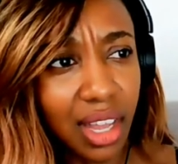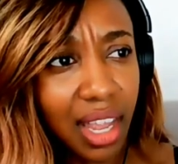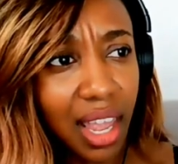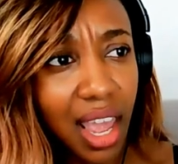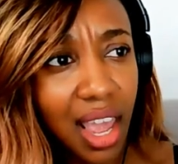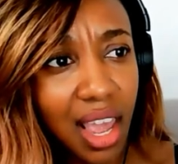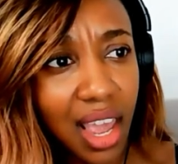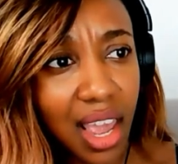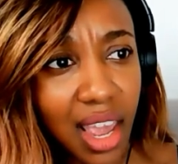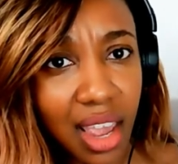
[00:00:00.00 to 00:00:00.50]
like
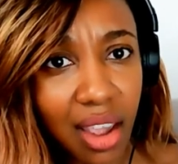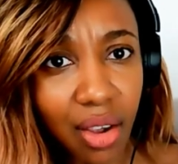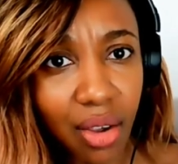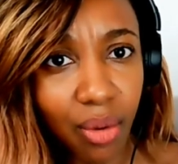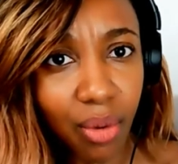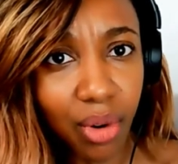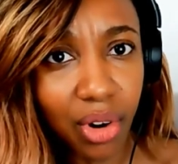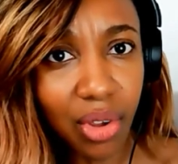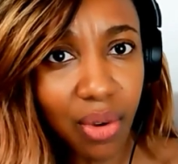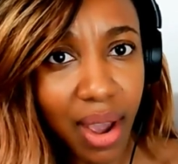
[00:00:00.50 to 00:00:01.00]
hey
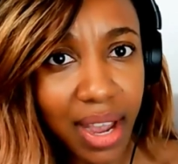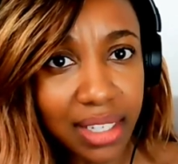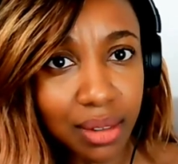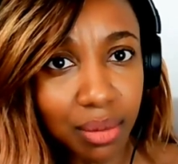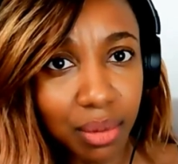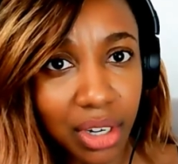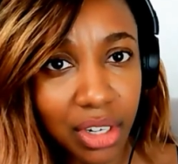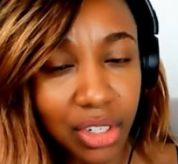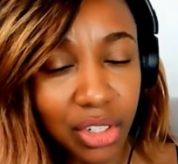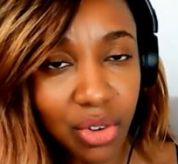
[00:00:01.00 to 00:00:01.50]
what are you
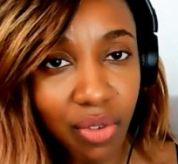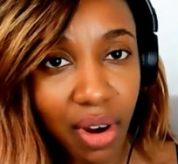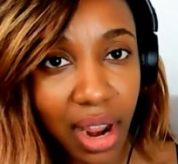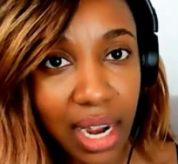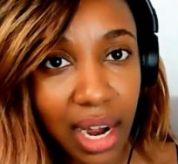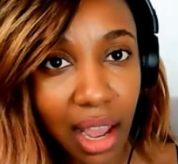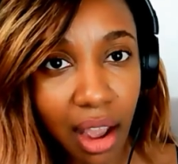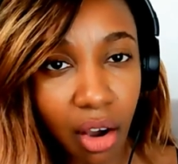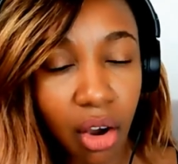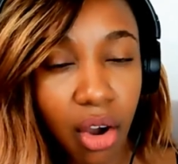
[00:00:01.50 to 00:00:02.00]
asking me to do
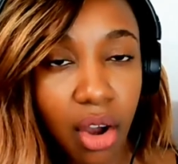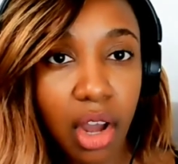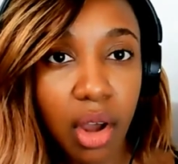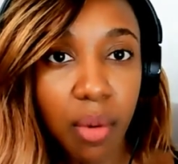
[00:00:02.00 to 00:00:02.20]
right now